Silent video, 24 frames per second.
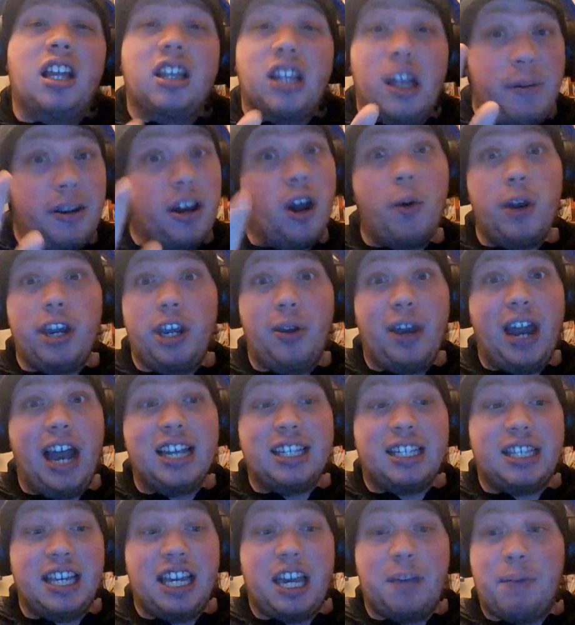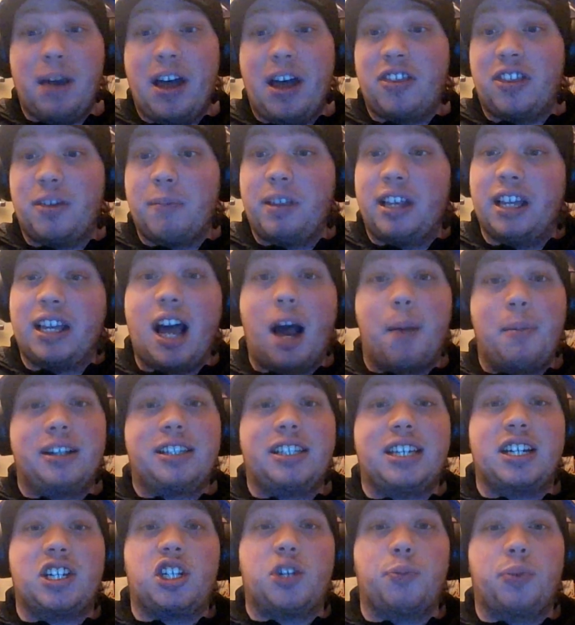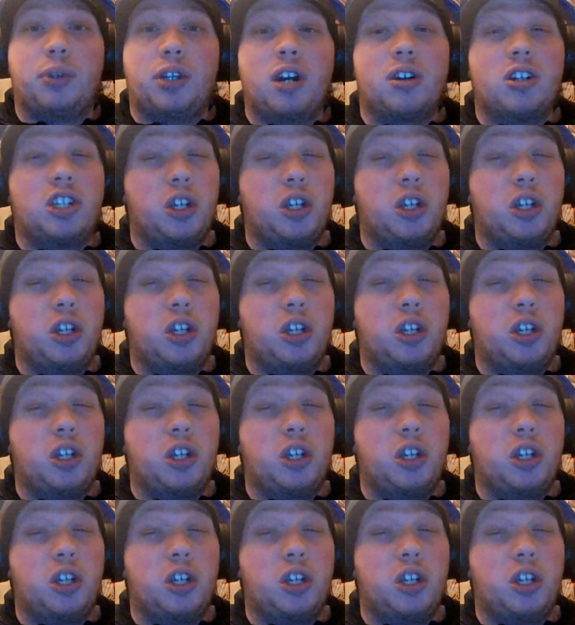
Let me know what you guys think about them in the comment section below.